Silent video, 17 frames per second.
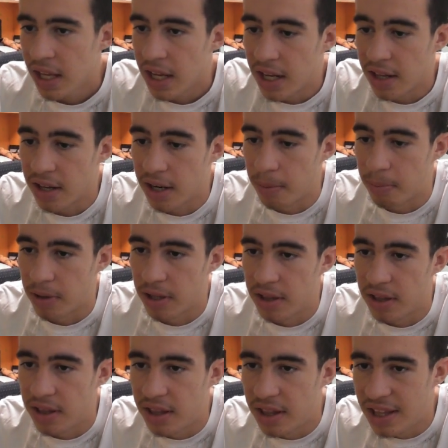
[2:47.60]
And then I
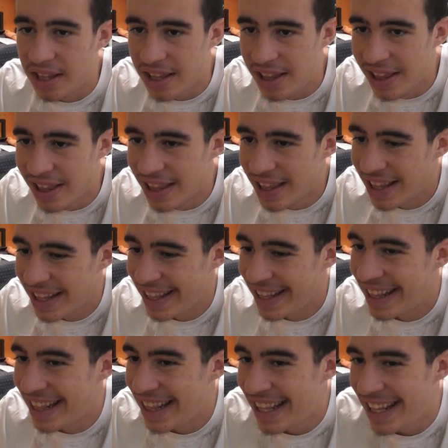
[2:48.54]
played
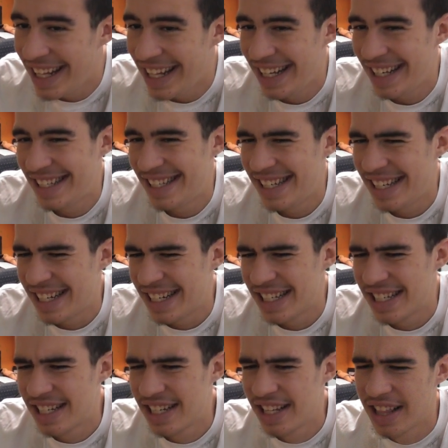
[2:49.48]

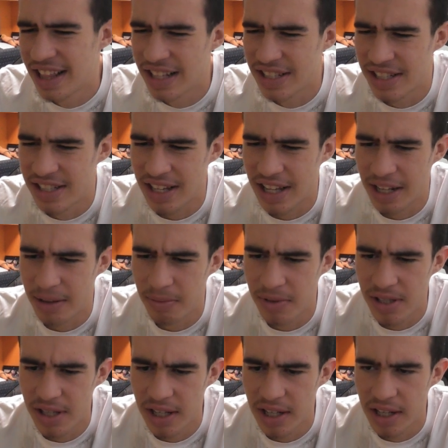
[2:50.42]
d6. That's a slight
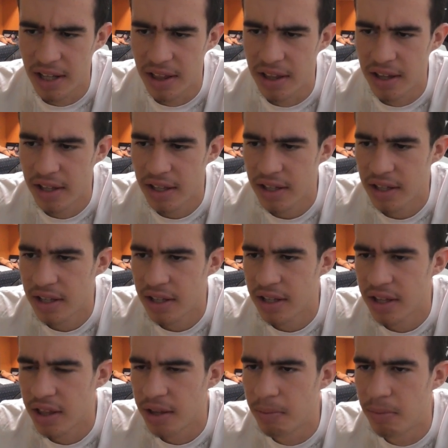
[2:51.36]
mistake, I think.
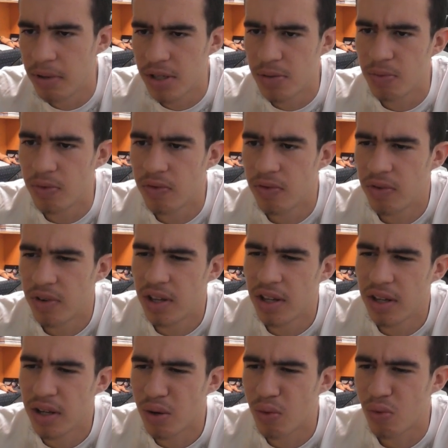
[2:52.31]
The best move
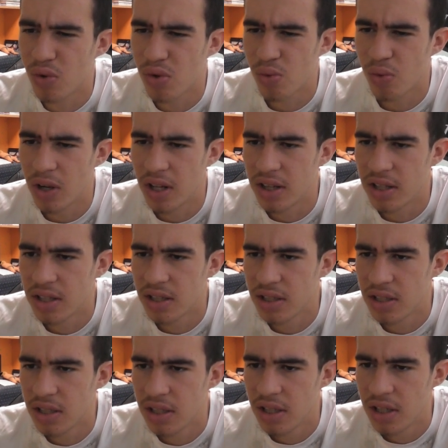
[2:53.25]
here was what?
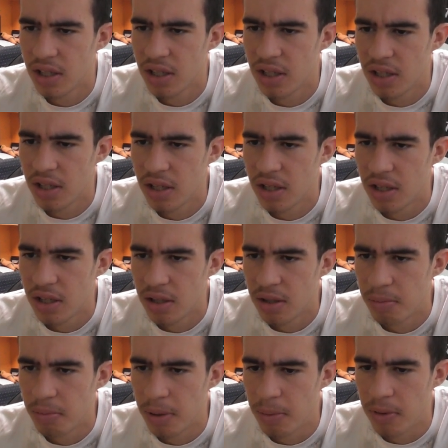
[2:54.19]

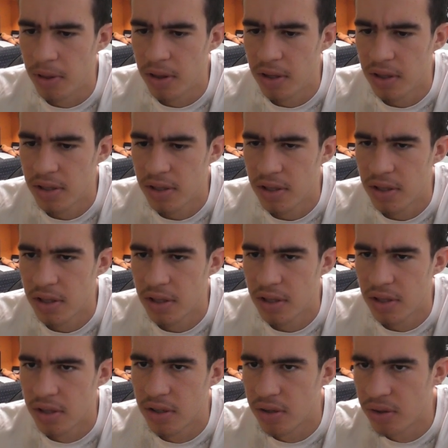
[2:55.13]
Maybe this?
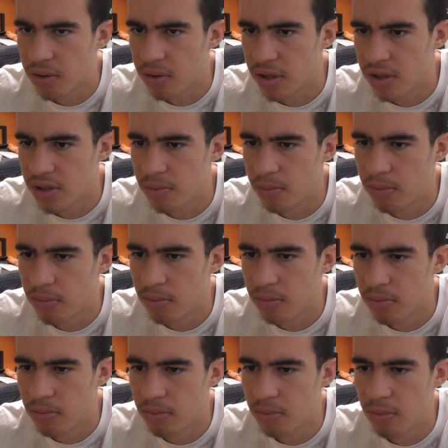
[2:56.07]
No, that's a
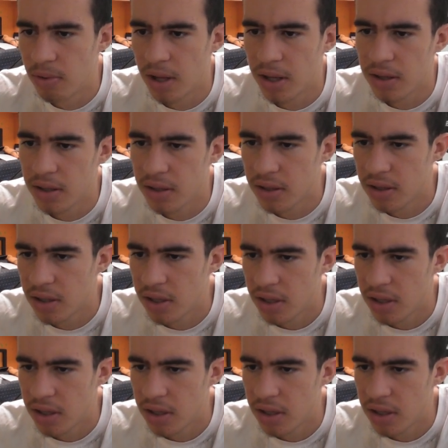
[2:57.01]
blunder.